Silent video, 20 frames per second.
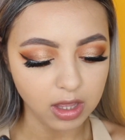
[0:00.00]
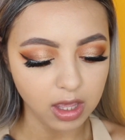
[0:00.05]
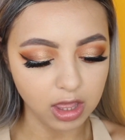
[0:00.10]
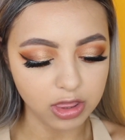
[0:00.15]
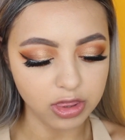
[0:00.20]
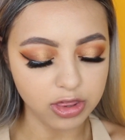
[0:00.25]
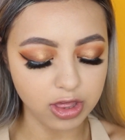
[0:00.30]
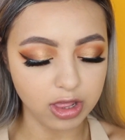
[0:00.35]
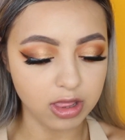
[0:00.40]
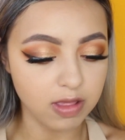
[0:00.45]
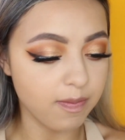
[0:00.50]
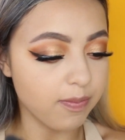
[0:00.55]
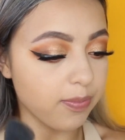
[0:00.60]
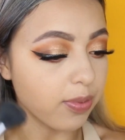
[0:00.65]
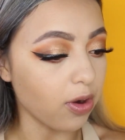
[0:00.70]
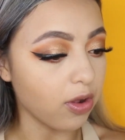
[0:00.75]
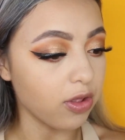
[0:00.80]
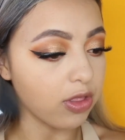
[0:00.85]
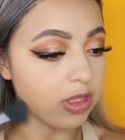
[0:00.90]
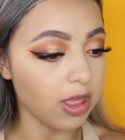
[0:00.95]
and just
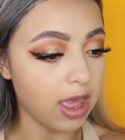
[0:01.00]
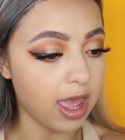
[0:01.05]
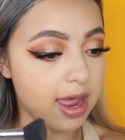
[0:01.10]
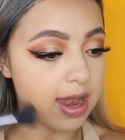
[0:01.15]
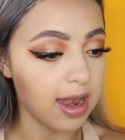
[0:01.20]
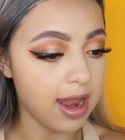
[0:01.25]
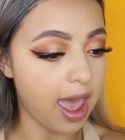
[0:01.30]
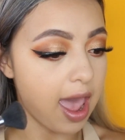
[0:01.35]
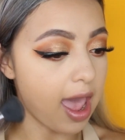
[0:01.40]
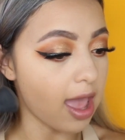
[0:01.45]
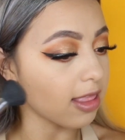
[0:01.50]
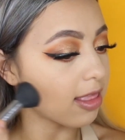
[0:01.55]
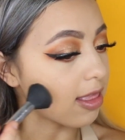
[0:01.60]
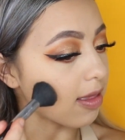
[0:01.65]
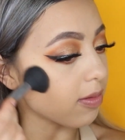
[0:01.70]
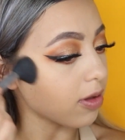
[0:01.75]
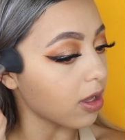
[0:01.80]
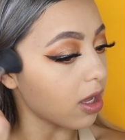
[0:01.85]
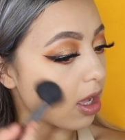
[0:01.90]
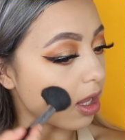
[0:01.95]
bronze and add
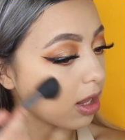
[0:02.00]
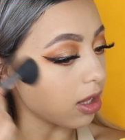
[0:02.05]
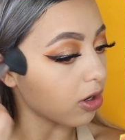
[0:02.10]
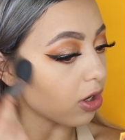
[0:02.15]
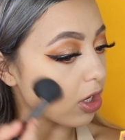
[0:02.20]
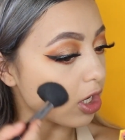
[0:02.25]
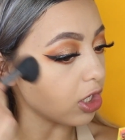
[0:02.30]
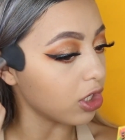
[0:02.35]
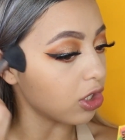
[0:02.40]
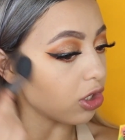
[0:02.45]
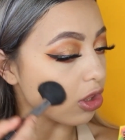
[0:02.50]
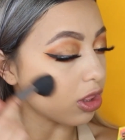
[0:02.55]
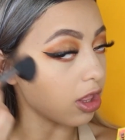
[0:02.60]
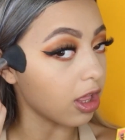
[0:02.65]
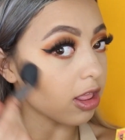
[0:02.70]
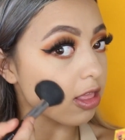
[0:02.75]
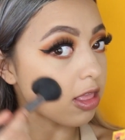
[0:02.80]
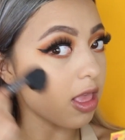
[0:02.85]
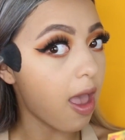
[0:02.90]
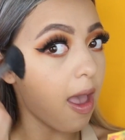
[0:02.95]
some color into
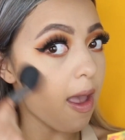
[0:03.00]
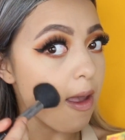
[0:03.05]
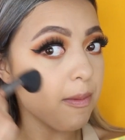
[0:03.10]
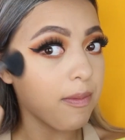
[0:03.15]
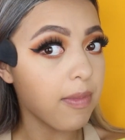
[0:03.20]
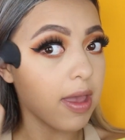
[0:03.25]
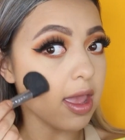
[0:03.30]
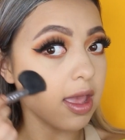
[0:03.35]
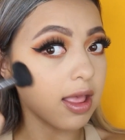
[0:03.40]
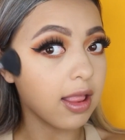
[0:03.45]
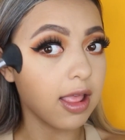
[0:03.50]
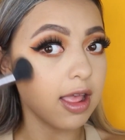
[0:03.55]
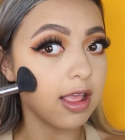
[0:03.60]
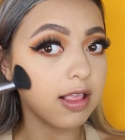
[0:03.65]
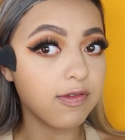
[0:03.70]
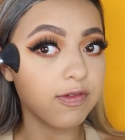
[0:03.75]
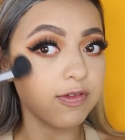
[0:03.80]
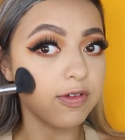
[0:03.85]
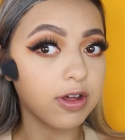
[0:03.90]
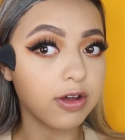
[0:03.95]
this pale
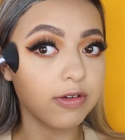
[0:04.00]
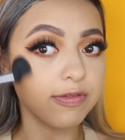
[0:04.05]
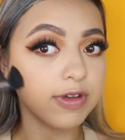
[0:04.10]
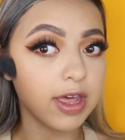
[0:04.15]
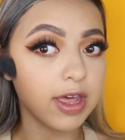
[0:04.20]
as fuck